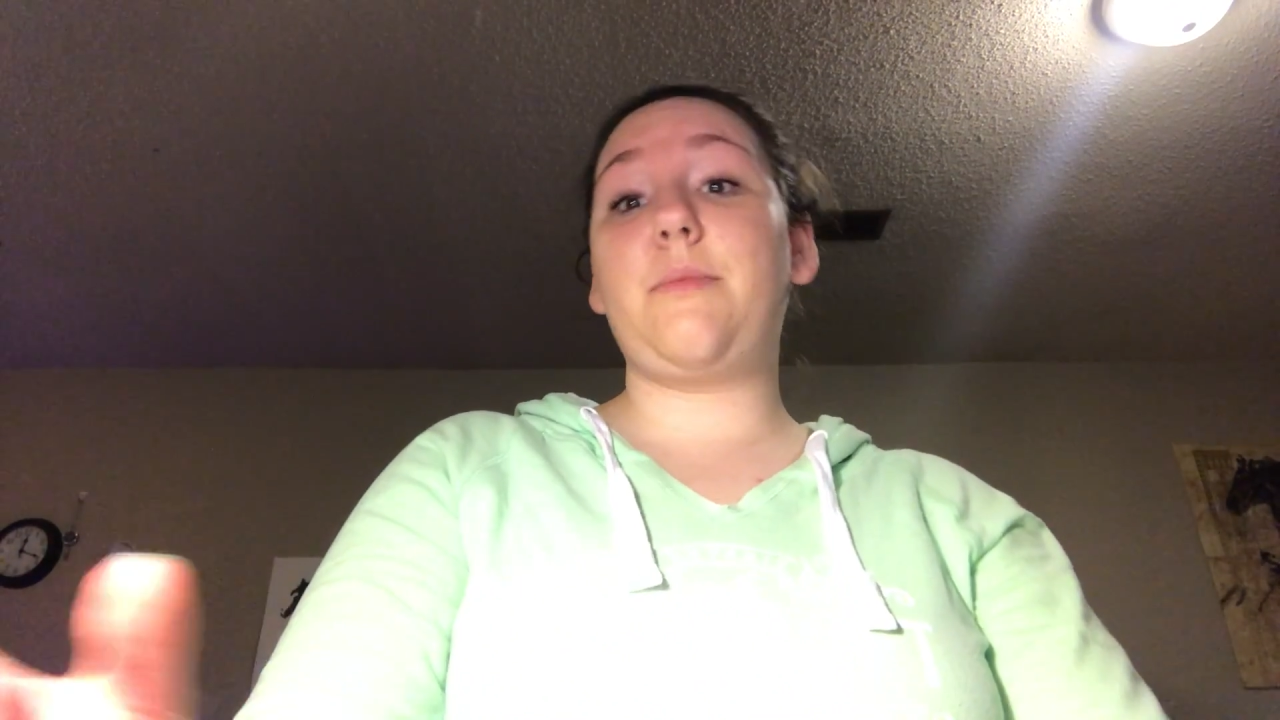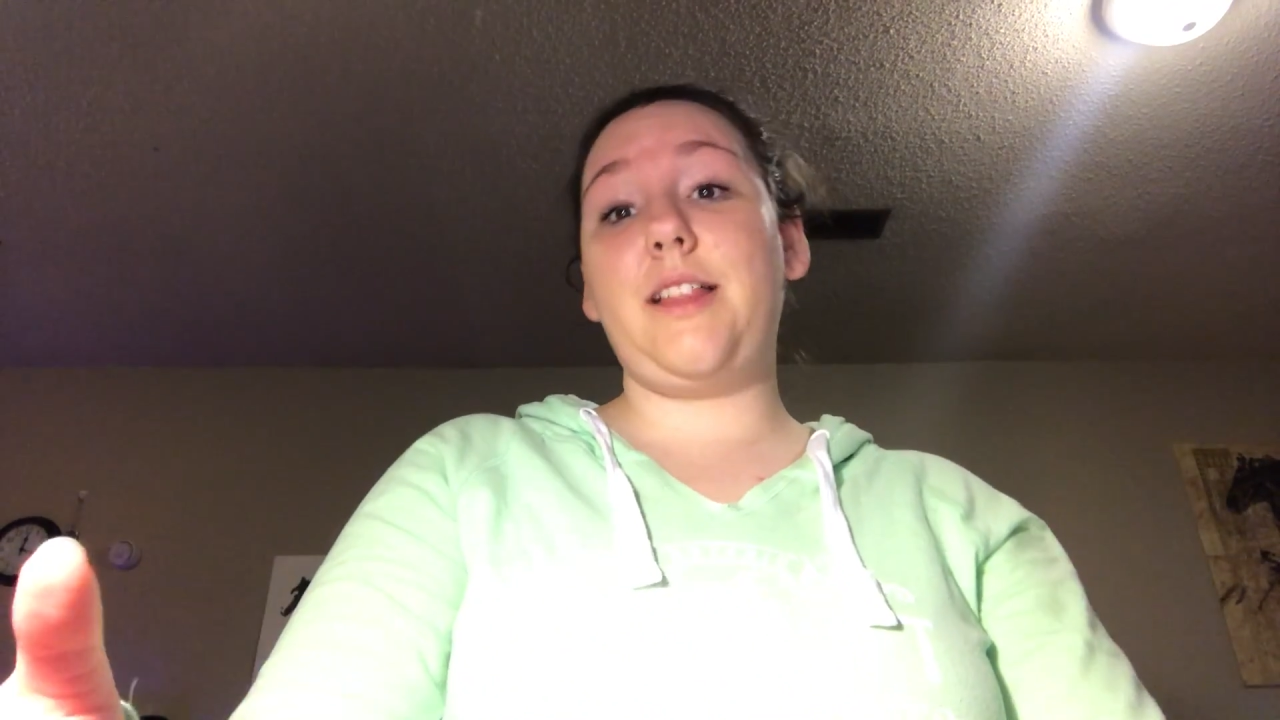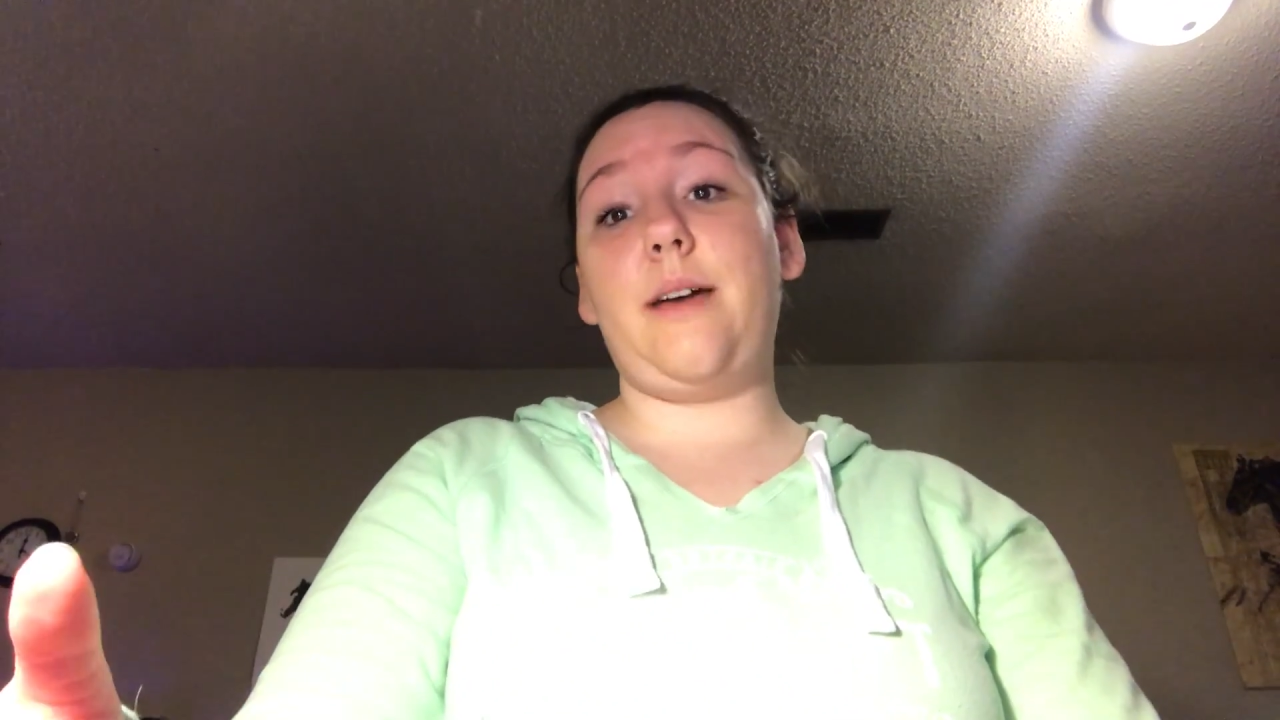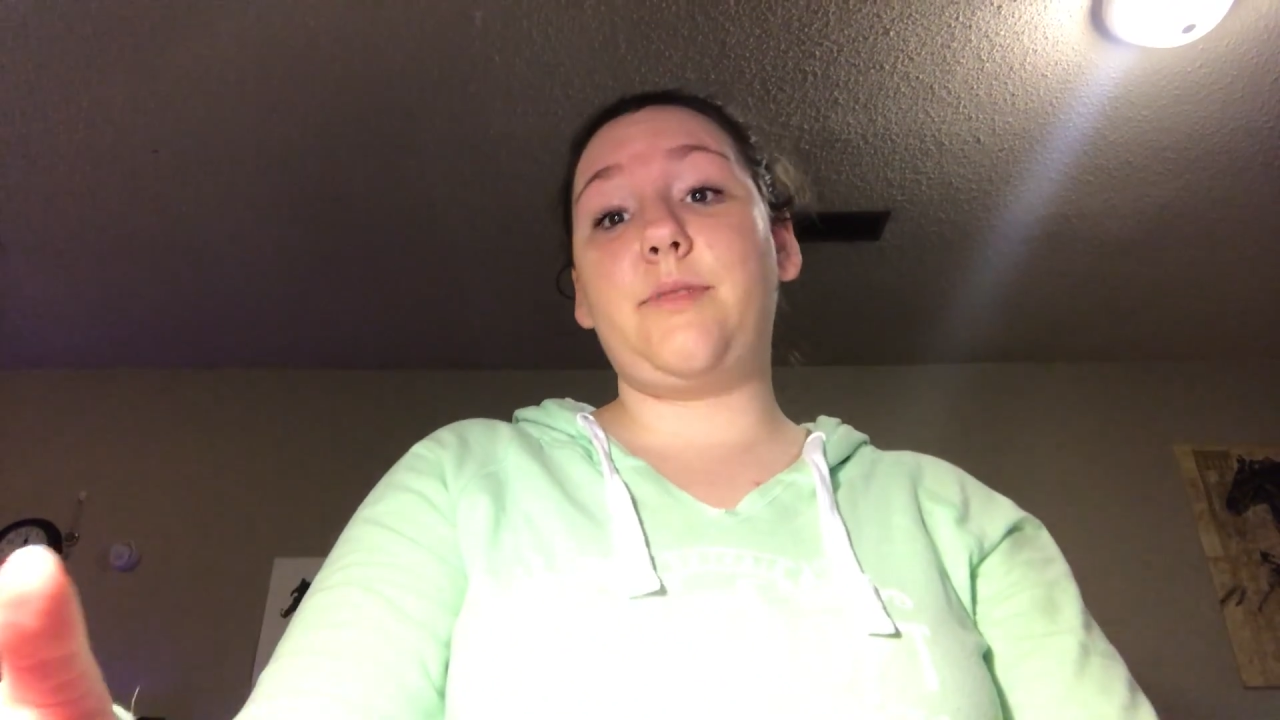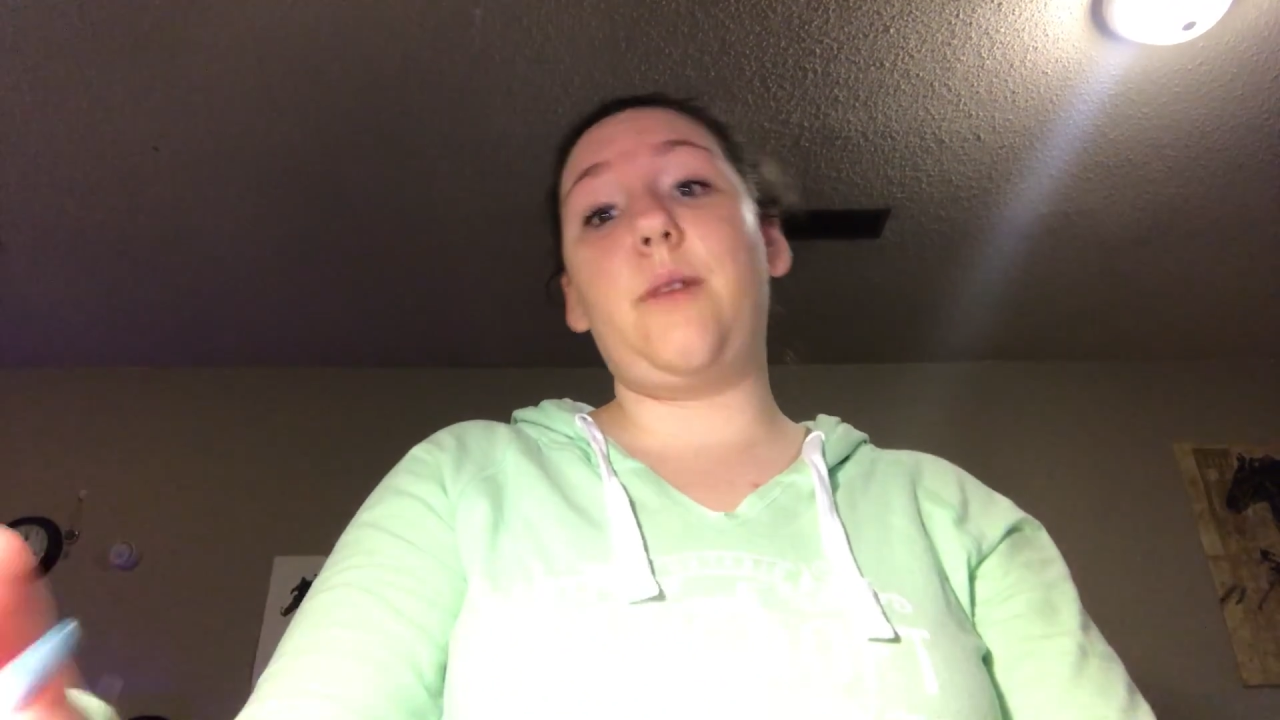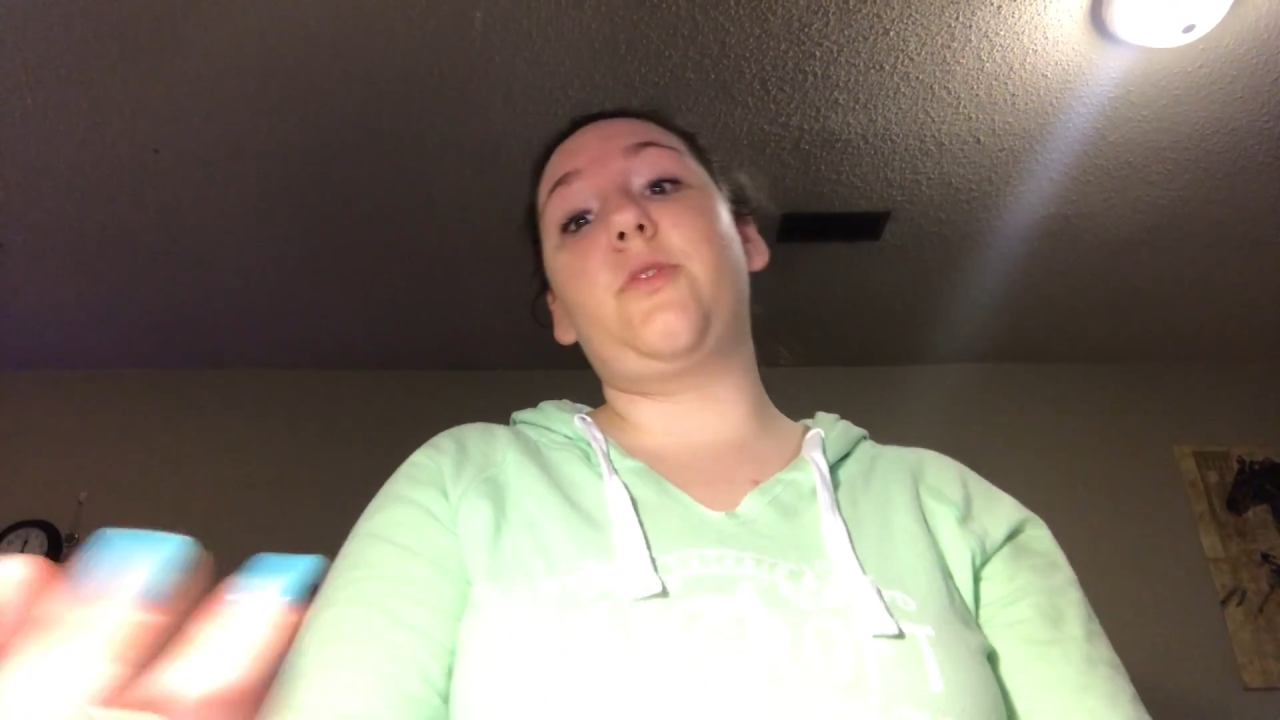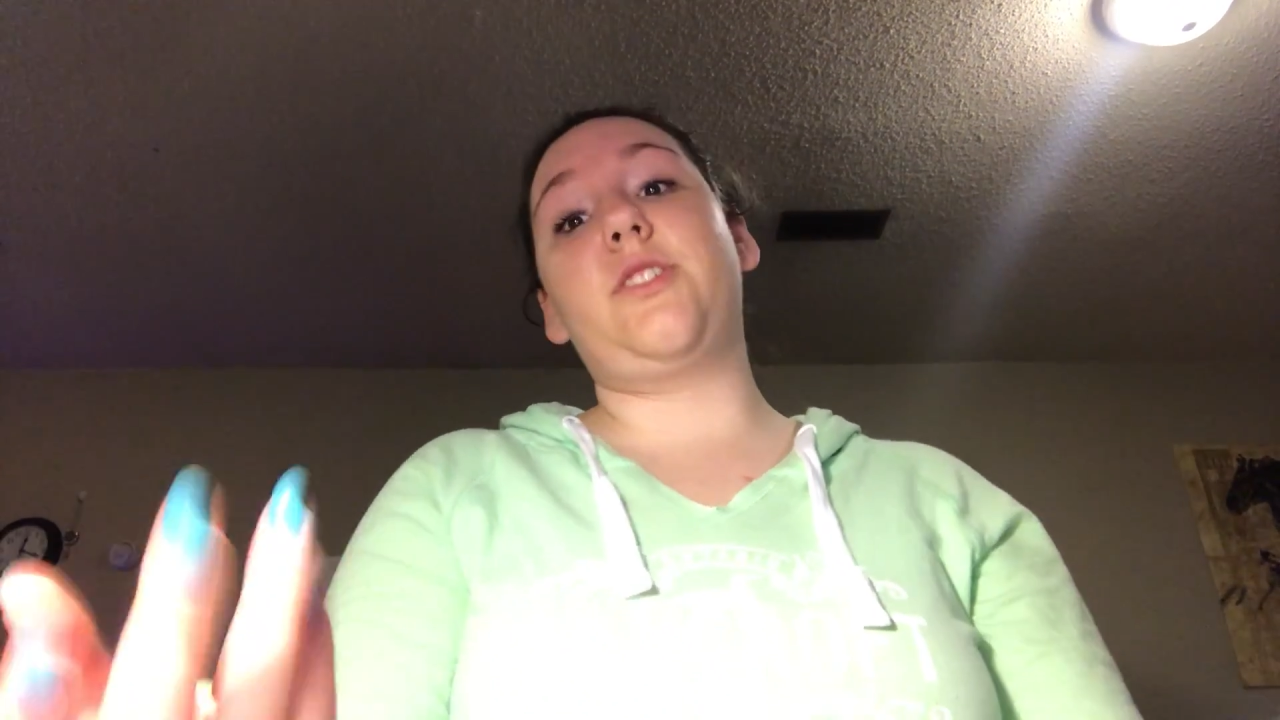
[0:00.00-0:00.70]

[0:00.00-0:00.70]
on my laptop,